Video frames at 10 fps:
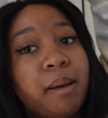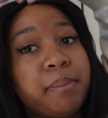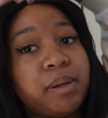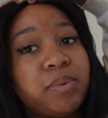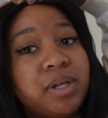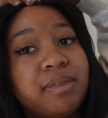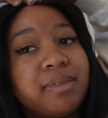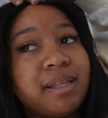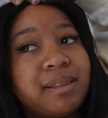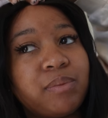But we didn't
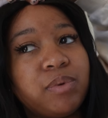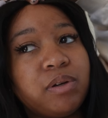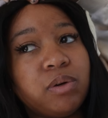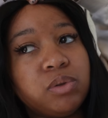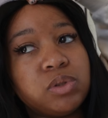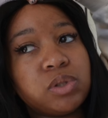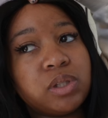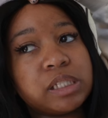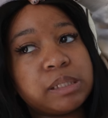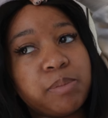think that we'd go to
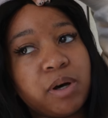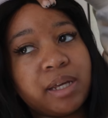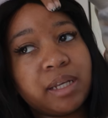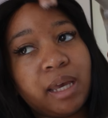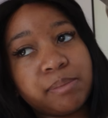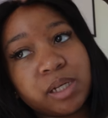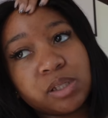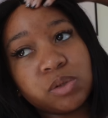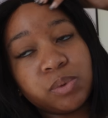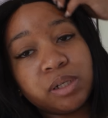the spa in Cape
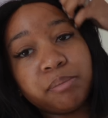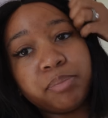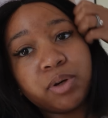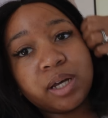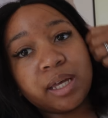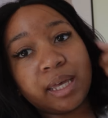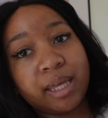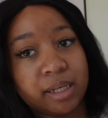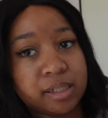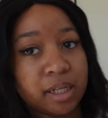Town, so we didn't book
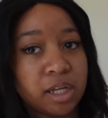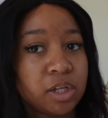ahead.